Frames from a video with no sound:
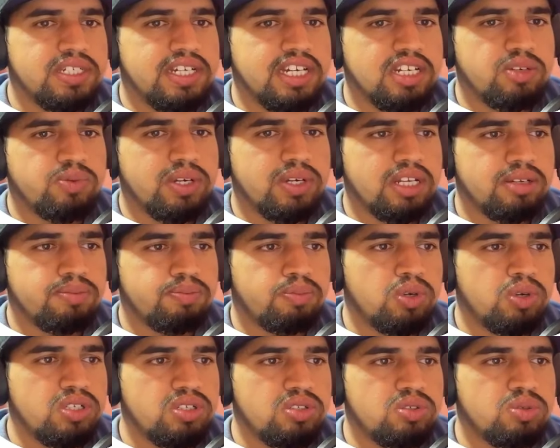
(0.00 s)
gateway
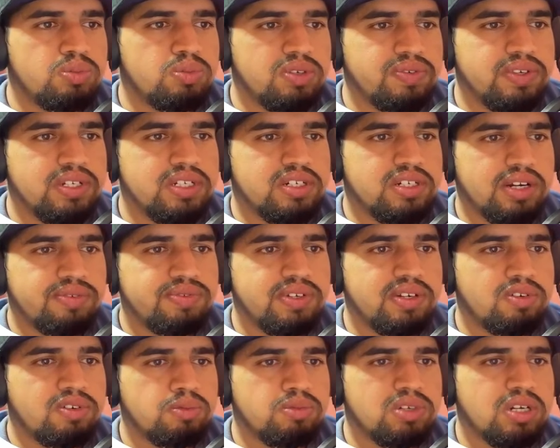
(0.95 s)
endpoint to prevent
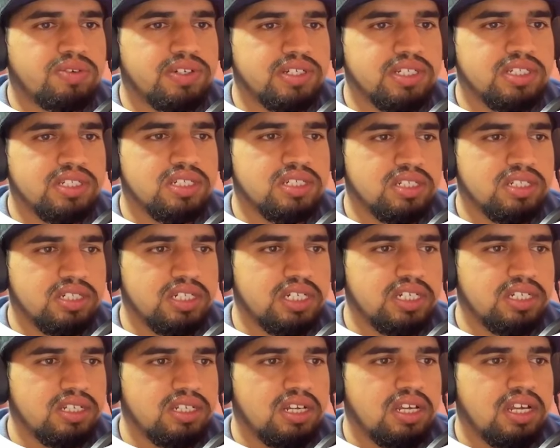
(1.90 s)
traffic from traversing the internet.